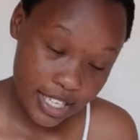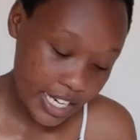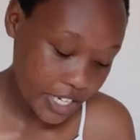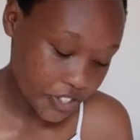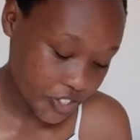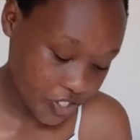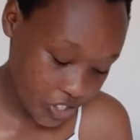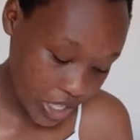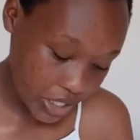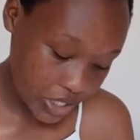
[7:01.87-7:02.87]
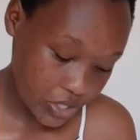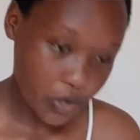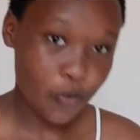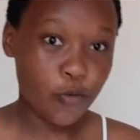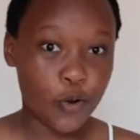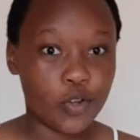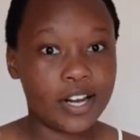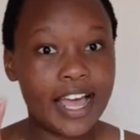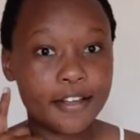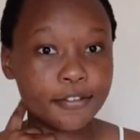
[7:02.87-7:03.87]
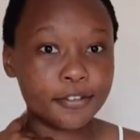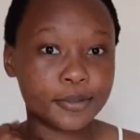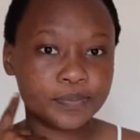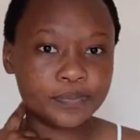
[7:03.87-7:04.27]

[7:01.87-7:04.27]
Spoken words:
in exchange for your life.